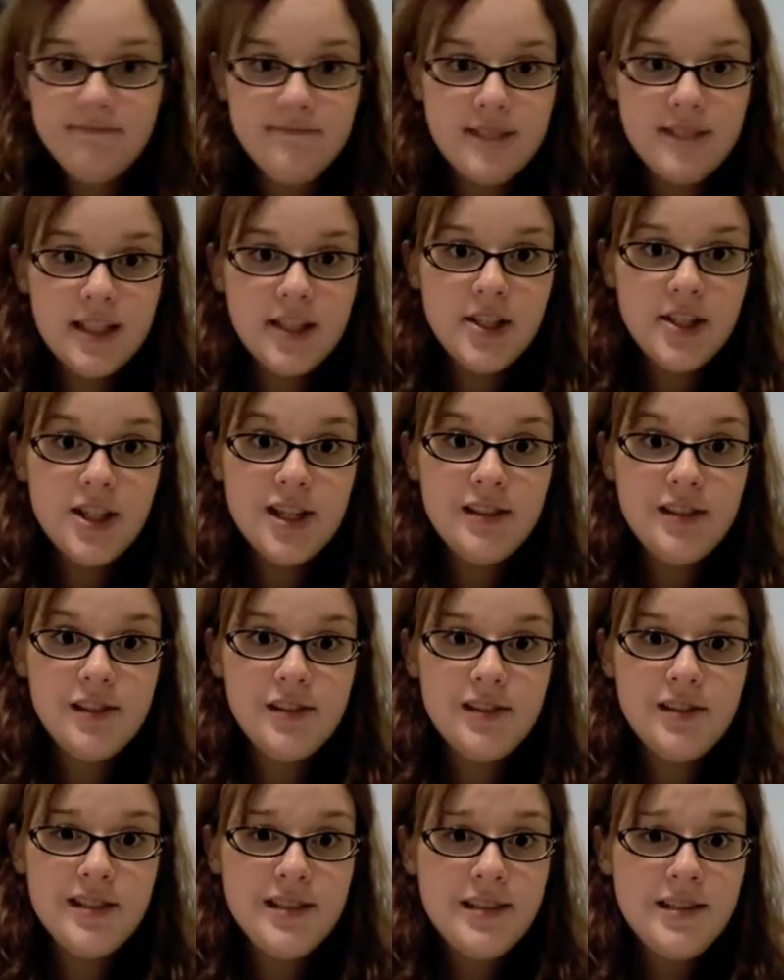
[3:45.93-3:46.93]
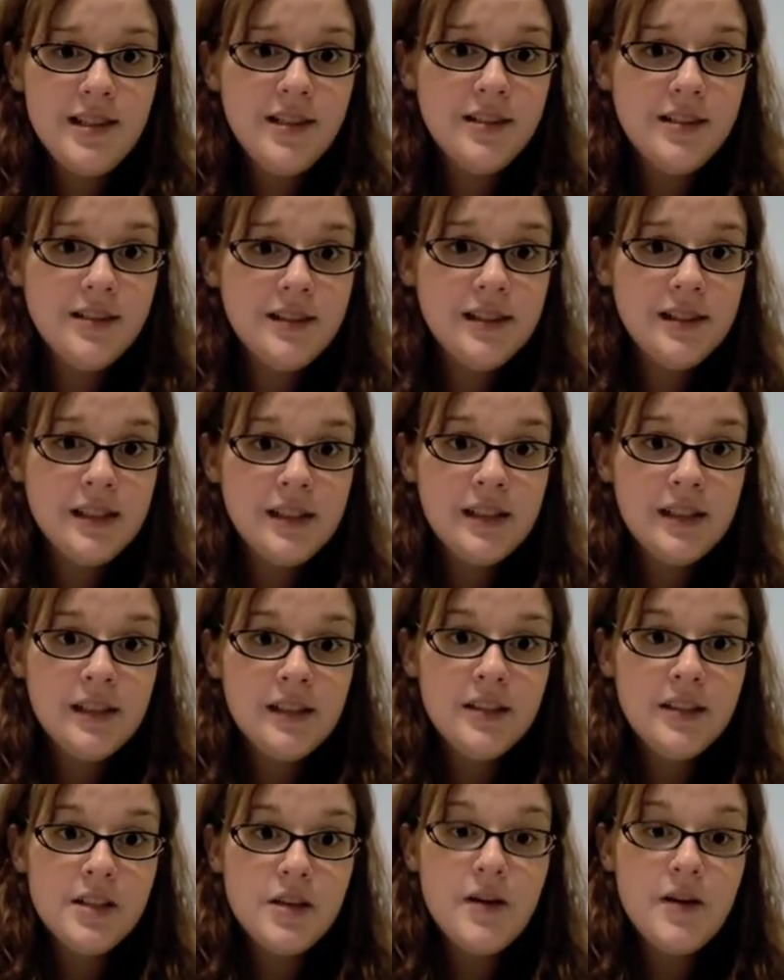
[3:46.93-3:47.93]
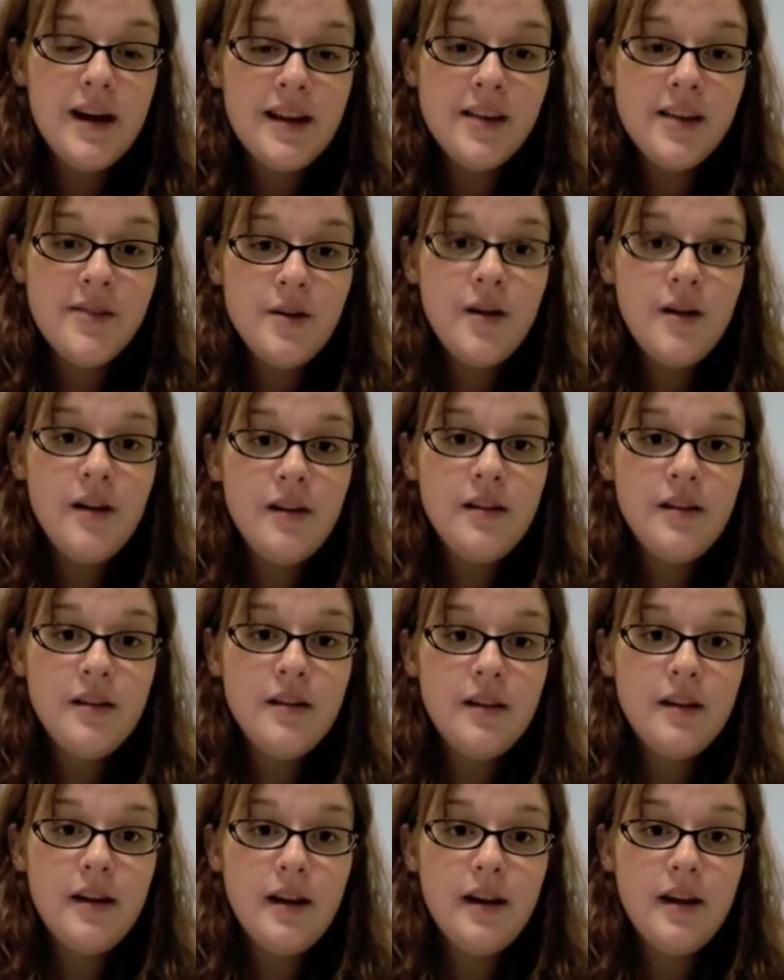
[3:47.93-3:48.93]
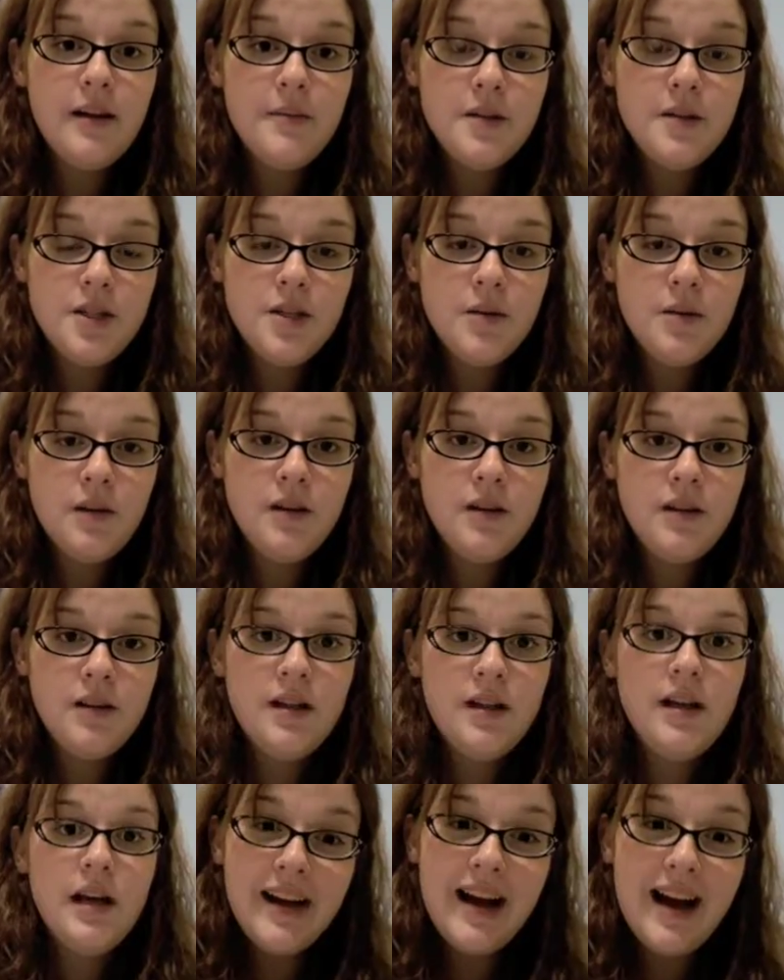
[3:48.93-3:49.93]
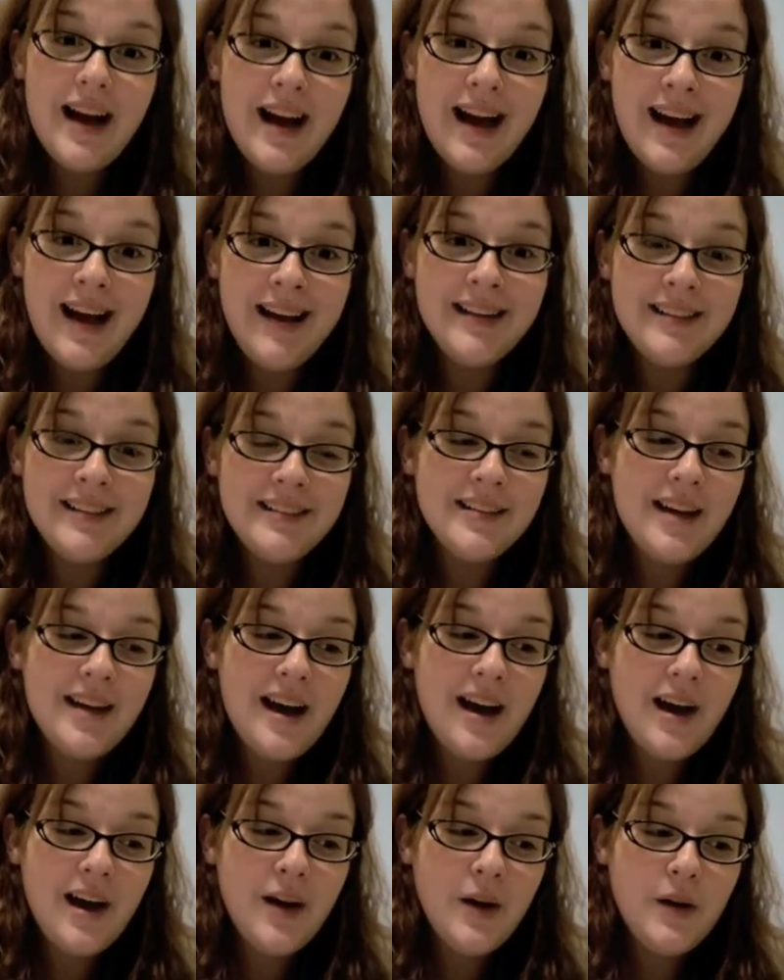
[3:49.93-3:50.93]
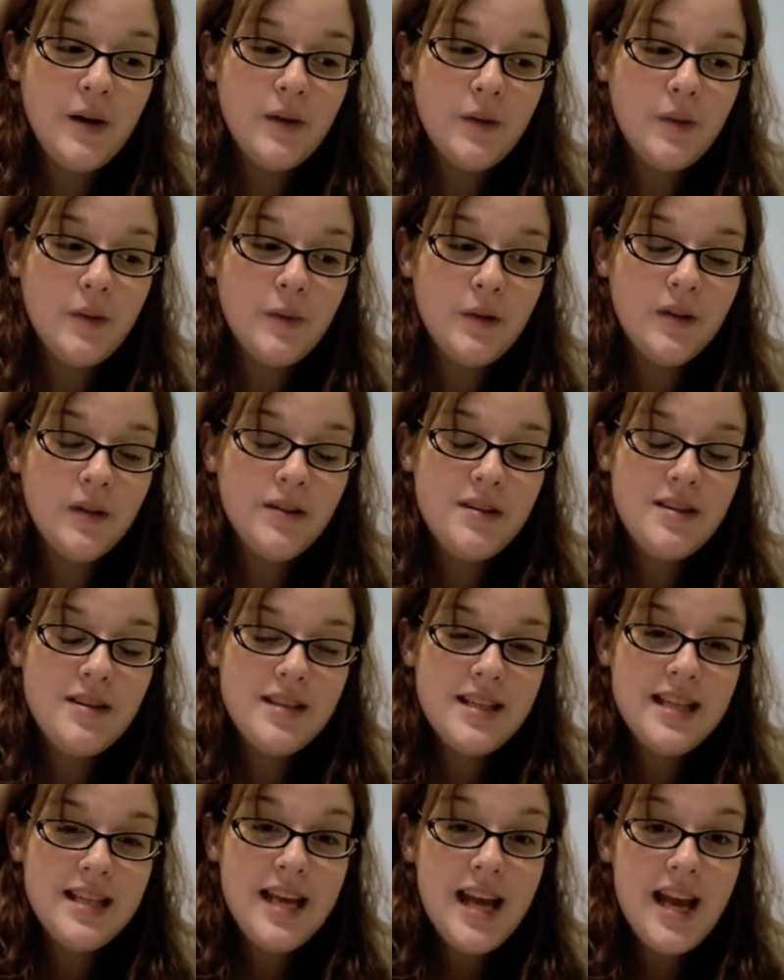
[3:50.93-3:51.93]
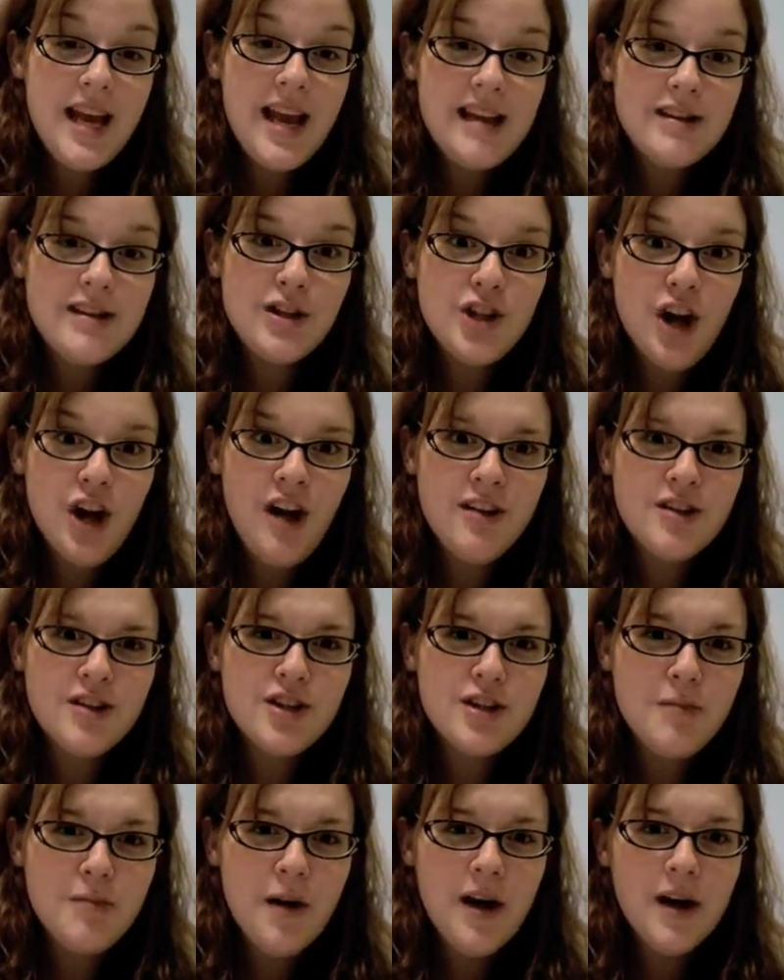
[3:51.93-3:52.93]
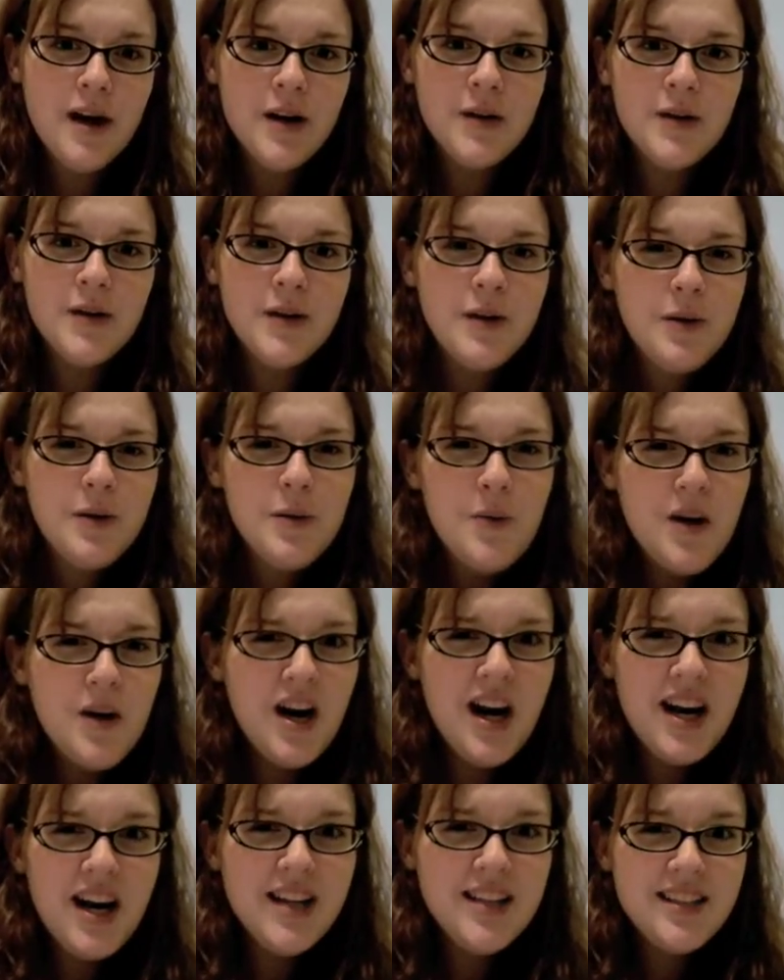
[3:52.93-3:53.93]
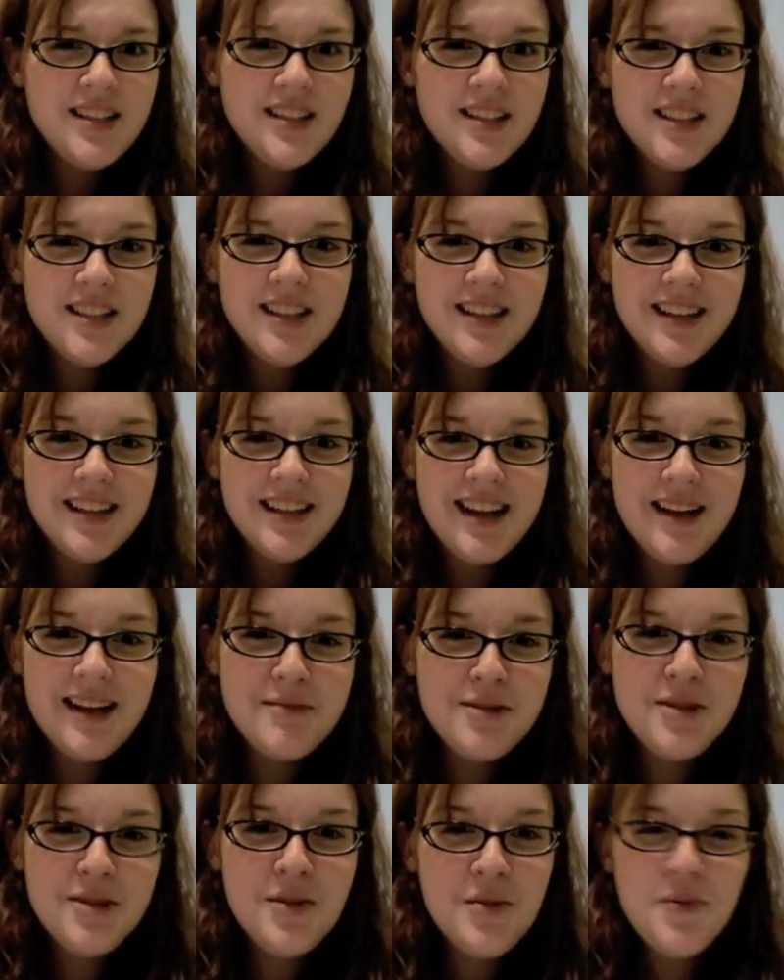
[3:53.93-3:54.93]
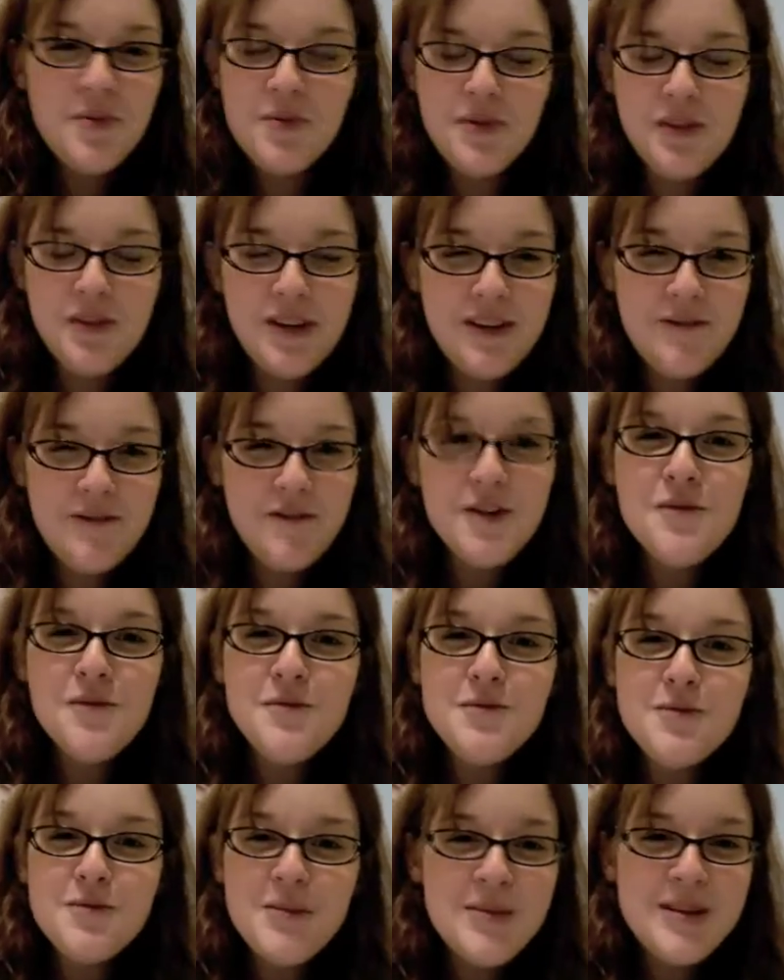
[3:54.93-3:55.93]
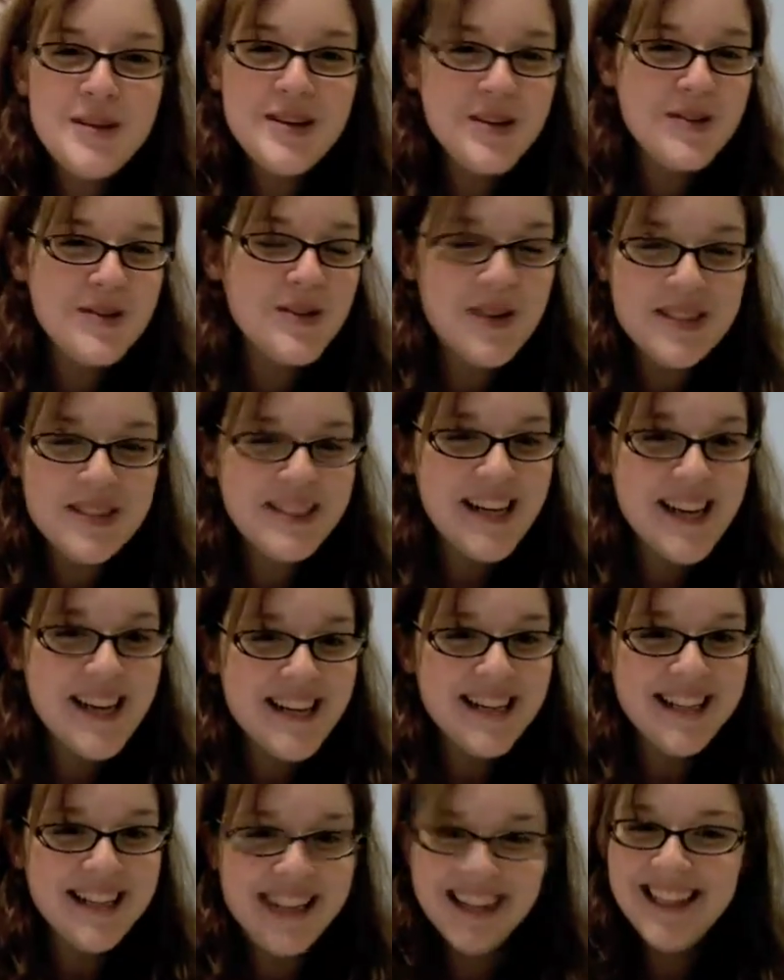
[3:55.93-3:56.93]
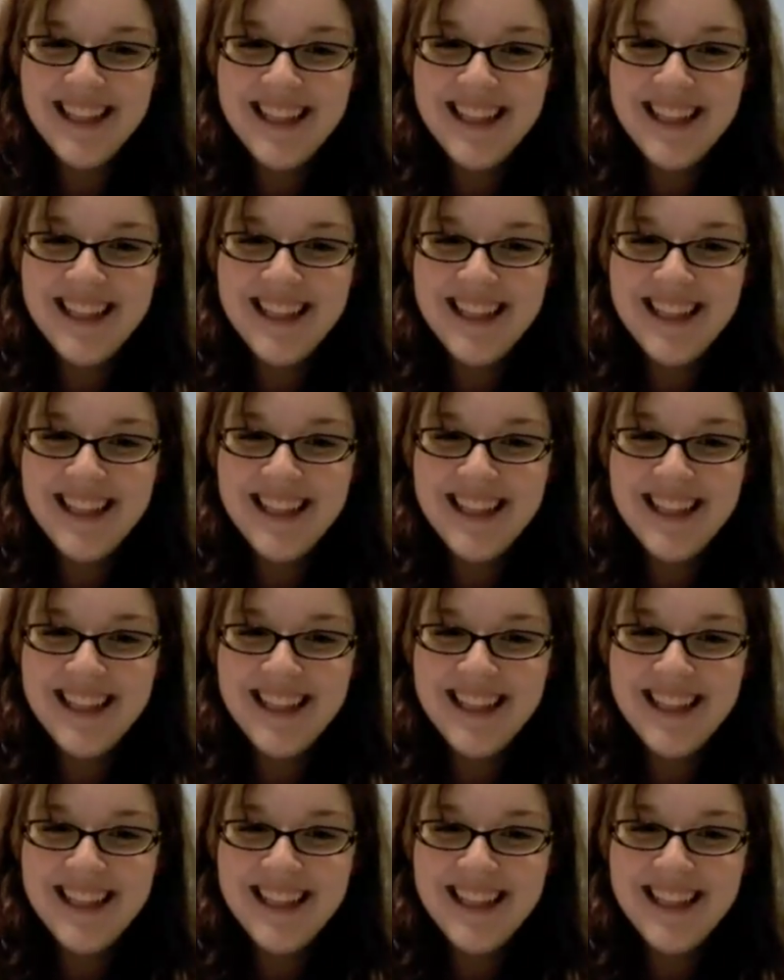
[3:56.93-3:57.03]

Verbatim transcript: It's not a good challenge. It's easy. So I love you all. I miss you all. And I will see Josh tomorrow. What? I'm so confused being on the wrong day.